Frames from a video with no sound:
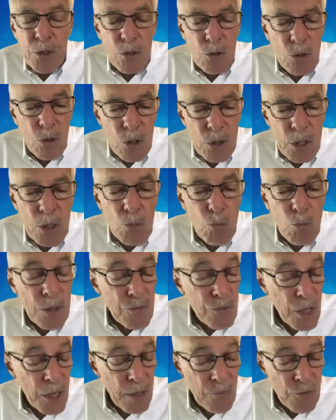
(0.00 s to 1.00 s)
look at
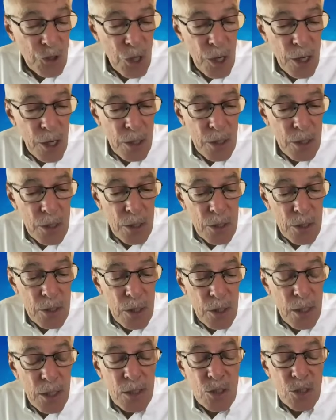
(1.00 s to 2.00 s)
what they've cited,
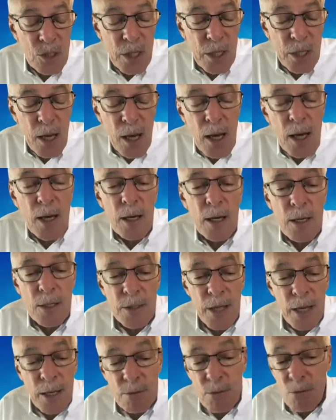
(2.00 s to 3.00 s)
and say,
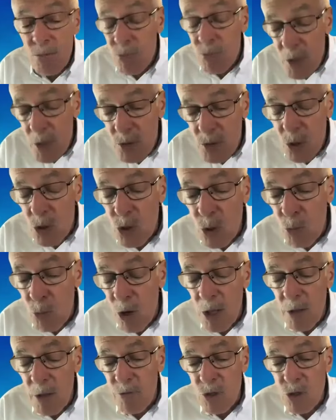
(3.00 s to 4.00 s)
that there's some
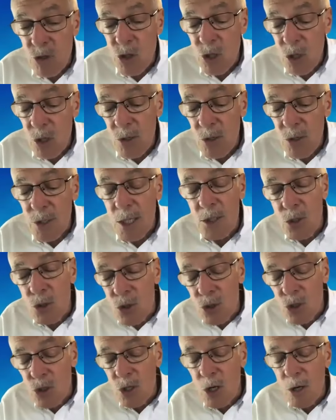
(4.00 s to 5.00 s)
relevance here, and then you
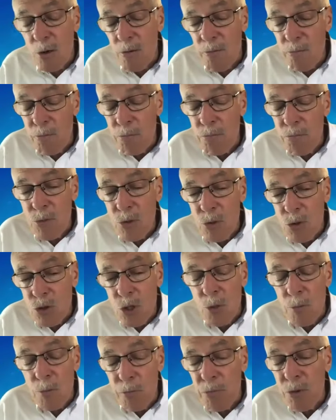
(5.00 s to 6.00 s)
just
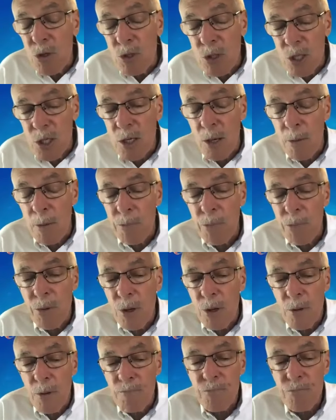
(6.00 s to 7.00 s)
start building up
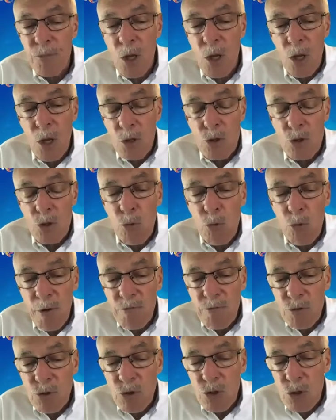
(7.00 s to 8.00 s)
your
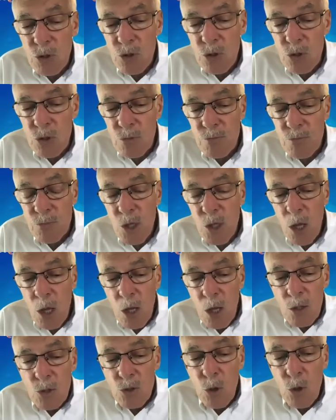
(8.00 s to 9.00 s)
references.
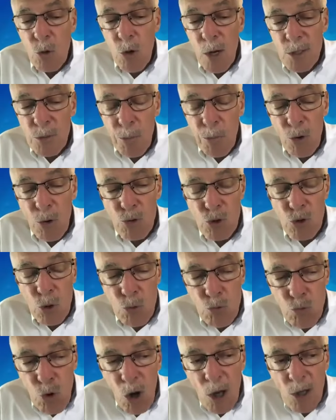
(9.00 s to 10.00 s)
So as opposed to
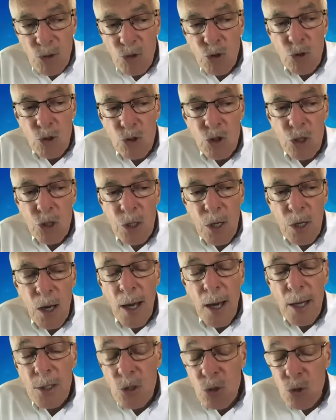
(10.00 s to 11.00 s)
raw searching,
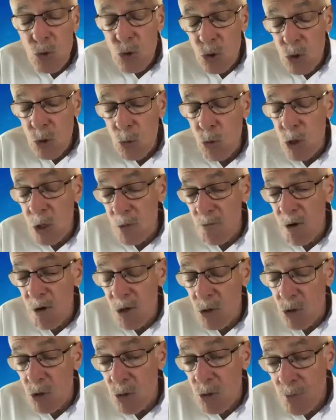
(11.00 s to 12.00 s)
I use the work of
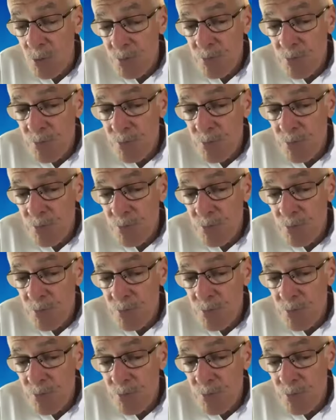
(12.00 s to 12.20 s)
others.